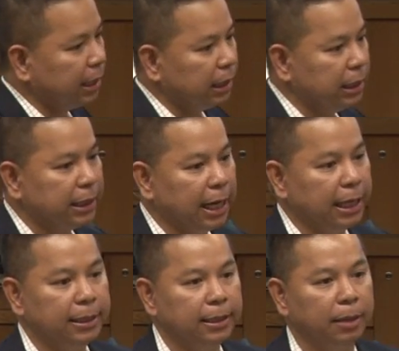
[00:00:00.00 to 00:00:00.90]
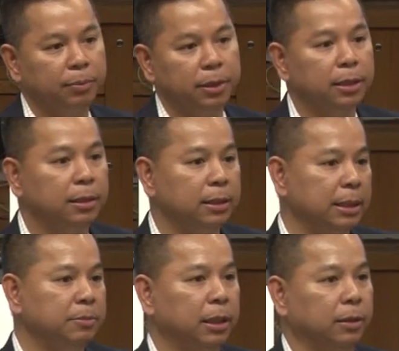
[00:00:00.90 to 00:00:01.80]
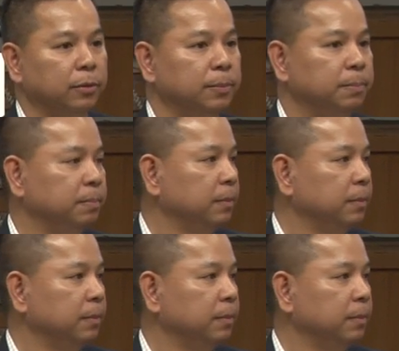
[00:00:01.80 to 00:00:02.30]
can look at a particular zip code